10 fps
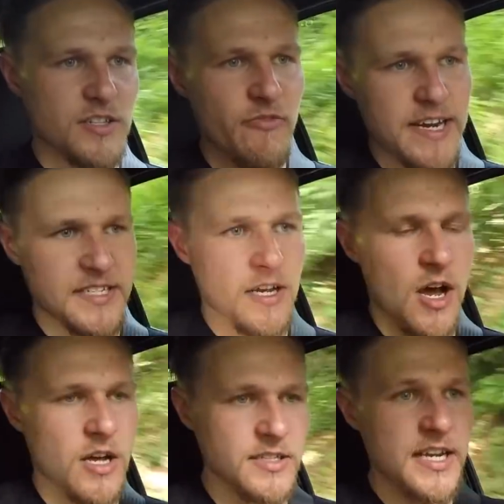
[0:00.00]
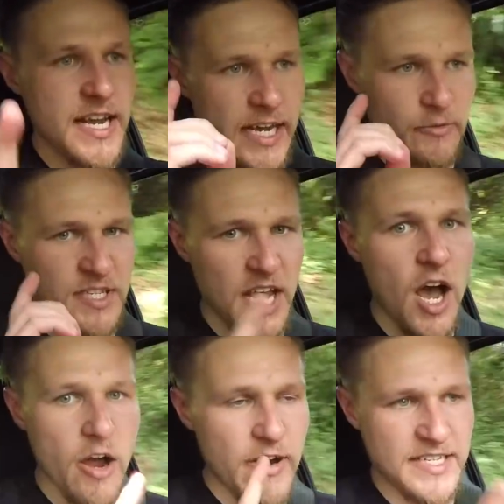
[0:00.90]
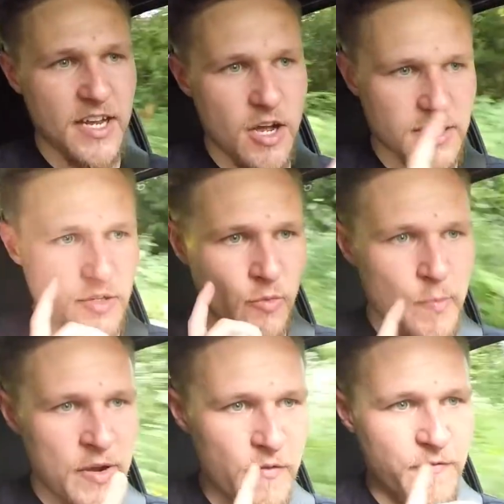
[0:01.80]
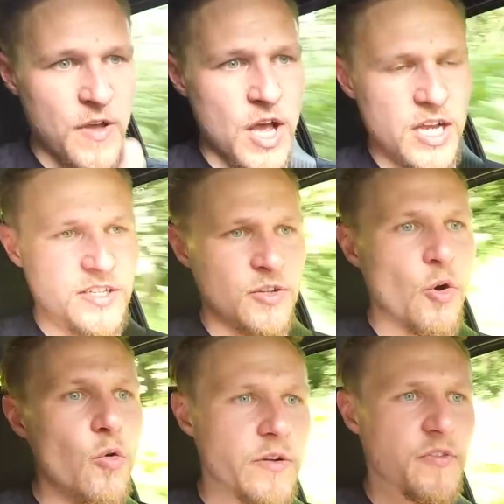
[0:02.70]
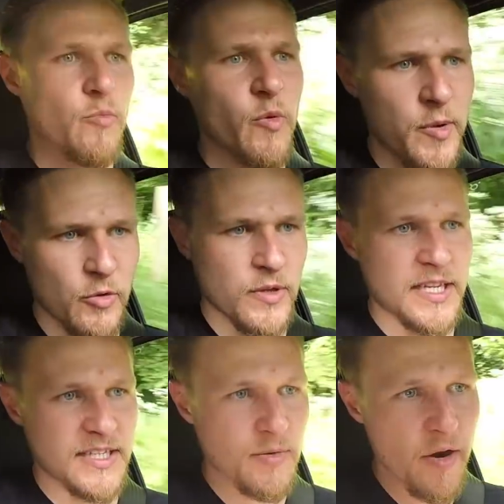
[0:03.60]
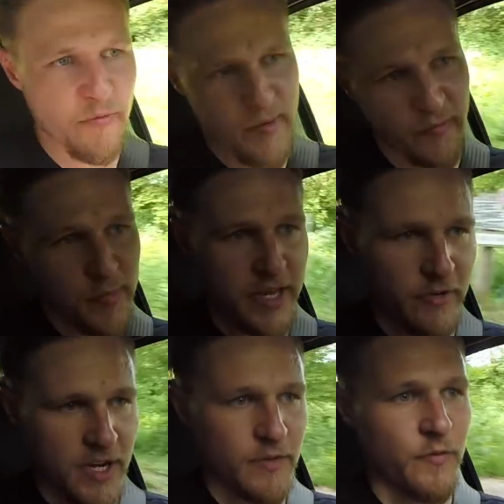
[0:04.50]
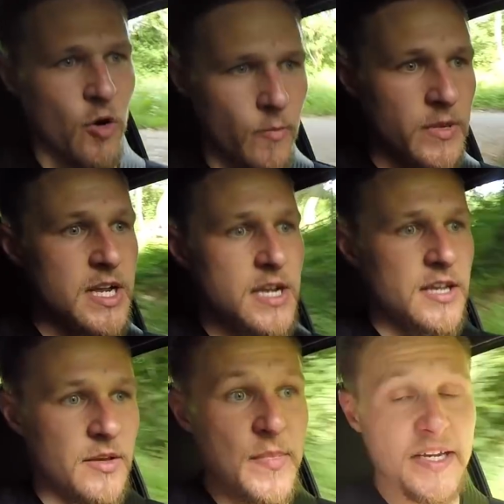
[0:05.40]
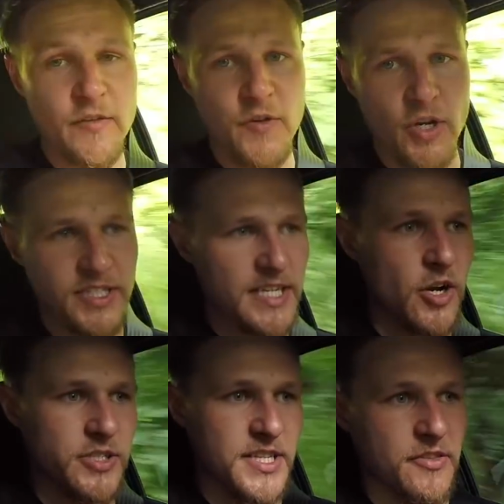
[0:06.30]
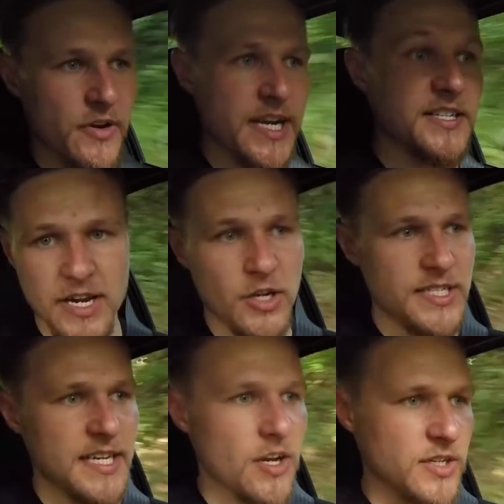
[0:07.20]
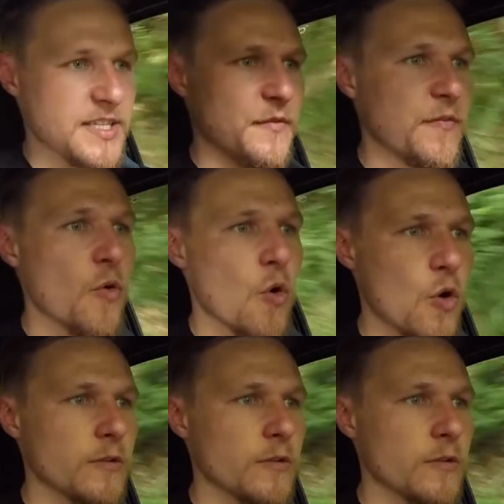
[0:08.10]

the race cars. It was the RSRs that were built first, and all of them were built within a 12-month period from the middle of 1993 to 1994.